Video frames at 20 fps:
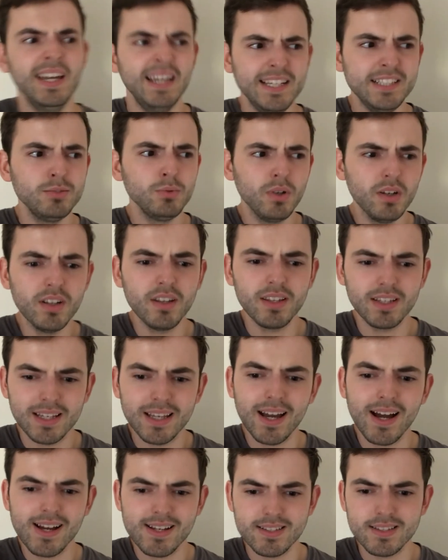he's one of the
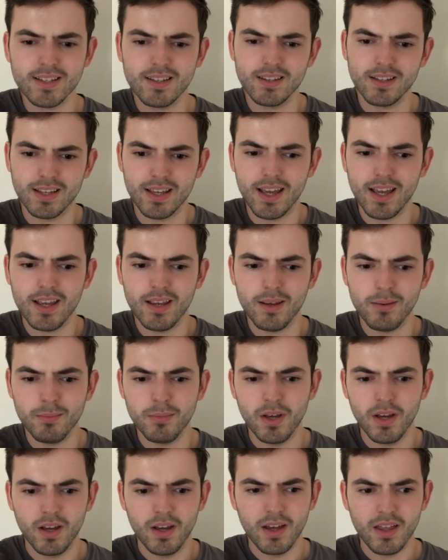guys in the game
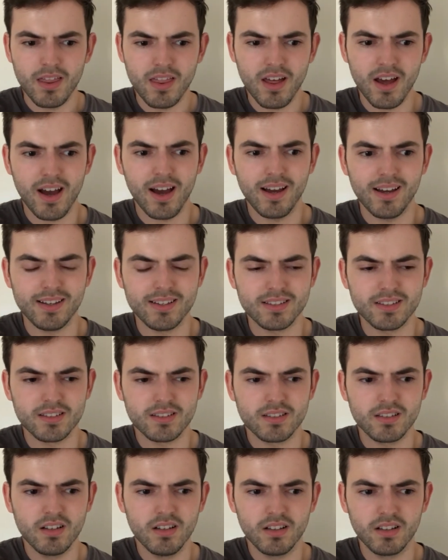that is
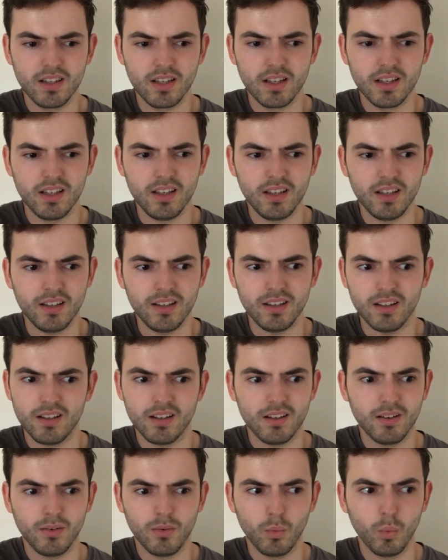certainly
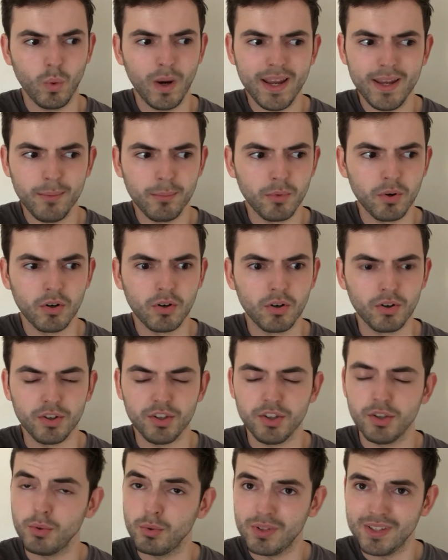way more
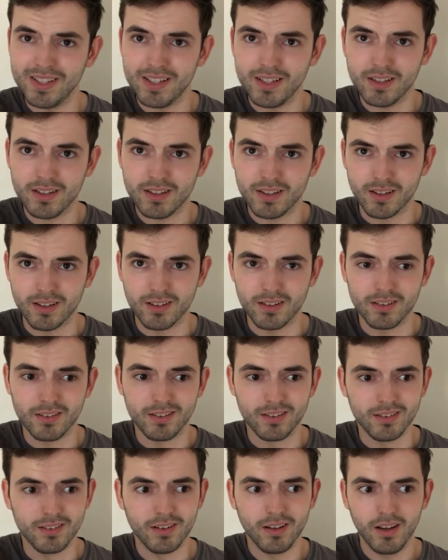unique
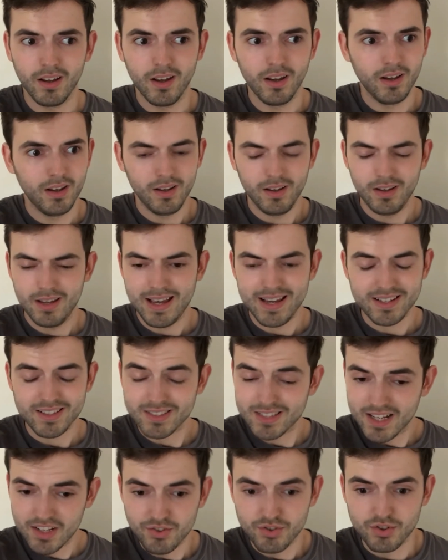and
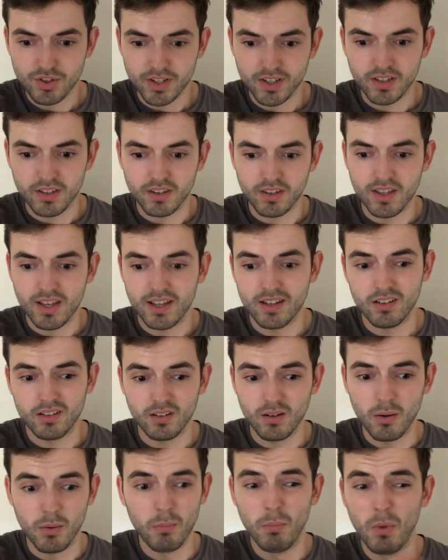eccentric
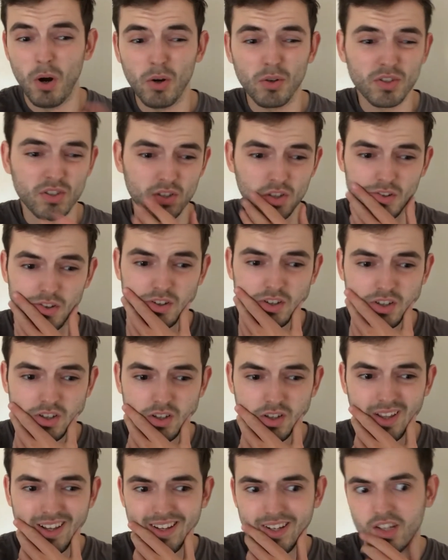than most other
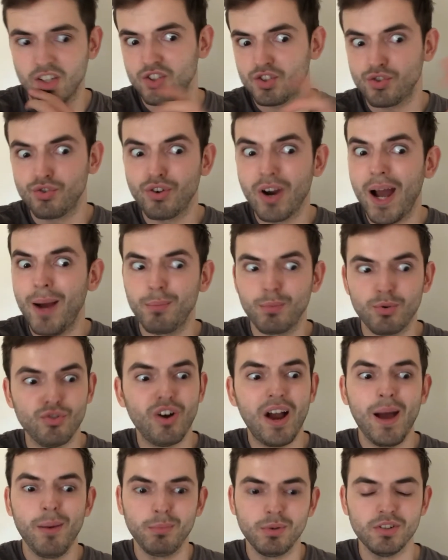like trap
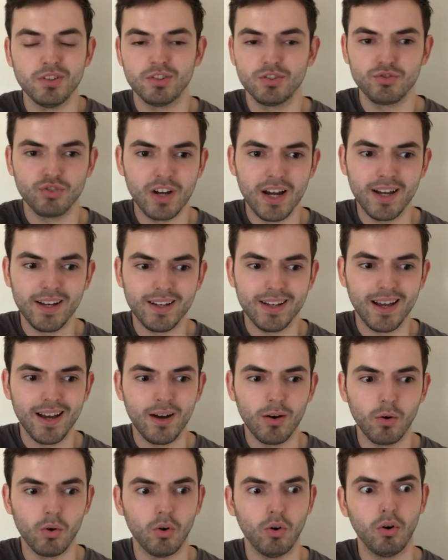rappers right
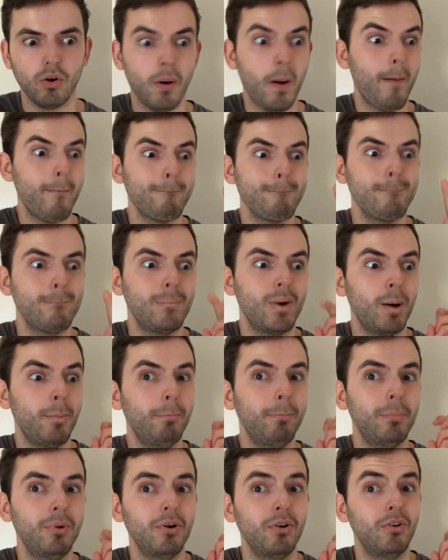now, or
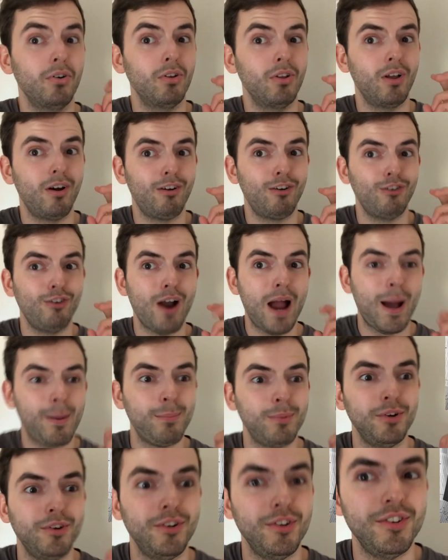mumble
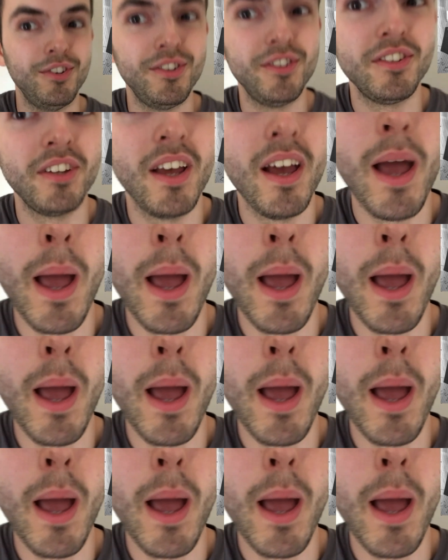rappers.